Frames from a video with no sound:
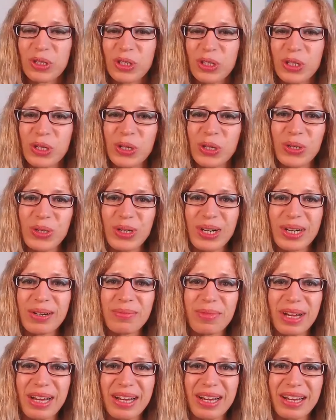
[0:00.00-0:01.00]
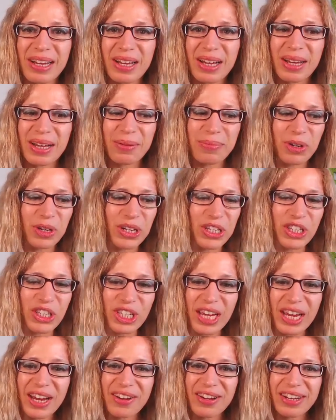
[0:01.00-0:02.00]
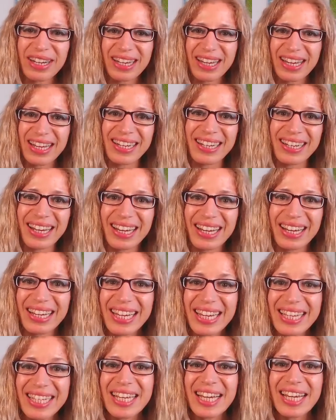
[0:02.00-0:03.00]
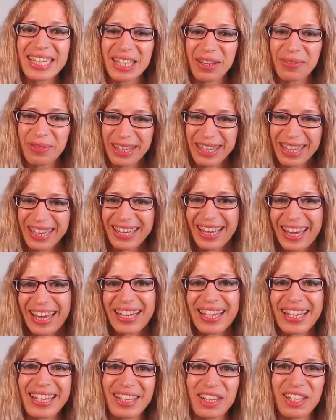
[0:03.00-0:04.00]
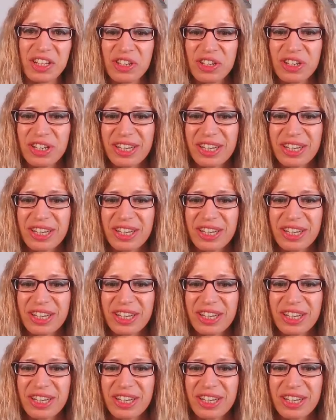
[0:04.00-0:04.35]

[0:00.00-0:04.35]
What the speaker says: sure. I'm going to share an easy activity any teacher